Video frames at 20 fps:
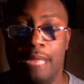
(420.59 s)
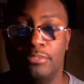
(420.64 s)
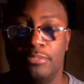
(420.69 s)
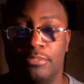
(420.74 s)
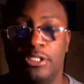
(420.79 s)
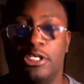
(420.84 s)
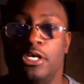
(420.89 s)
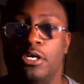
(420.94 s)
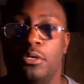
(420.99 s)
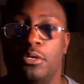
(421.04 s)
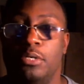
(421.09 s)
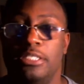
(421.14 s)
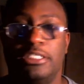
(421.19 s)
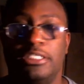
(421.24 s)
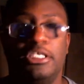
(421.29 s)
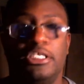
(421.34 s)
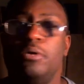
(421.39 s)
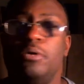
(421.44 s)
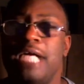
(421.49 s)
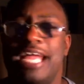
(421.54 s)
It's
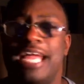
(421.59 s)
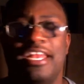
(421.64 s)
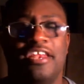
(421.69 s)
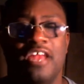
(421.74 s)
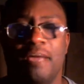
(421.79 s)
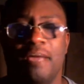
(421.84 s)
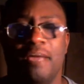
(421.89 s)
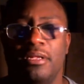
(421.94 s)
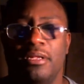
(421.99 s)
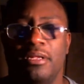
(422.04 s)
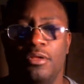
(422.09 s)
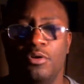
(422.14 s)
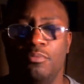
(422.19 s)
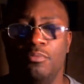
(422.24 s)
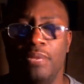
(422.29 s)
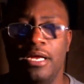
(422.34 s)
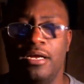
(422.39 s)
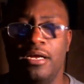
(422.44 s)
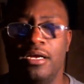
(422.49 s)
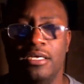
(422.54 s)
still kind of numb a little
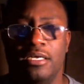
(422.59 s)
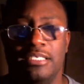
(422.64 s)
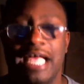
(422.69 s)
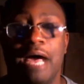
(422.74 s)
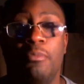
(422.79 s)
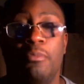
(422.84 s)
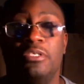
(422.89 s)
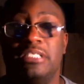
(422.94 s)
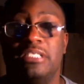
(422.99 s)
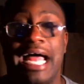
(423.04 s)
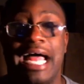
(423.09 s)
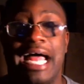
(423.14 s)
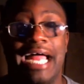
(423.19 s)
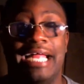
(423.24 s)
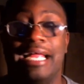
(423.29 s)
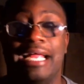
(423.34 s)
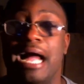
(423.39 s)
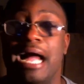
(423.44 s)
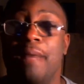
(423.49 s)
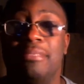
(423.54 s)
bit, because I was
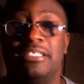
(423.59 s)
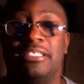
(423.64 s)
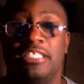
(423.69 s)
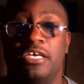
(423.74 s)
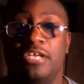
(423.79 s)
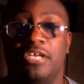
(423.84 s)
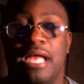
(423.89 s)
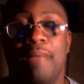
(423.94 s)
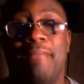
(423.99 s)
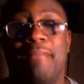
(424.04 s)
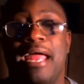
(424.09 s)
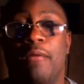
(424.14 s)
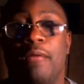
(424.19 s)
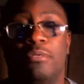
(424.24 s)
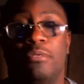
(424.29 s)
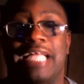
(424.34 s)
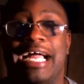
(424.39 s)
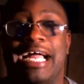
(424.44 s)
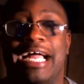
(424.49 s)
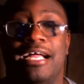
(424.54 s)
like, I'm gonna tell you, that man
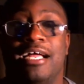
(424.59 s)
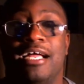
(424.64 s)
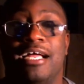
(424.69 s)
was like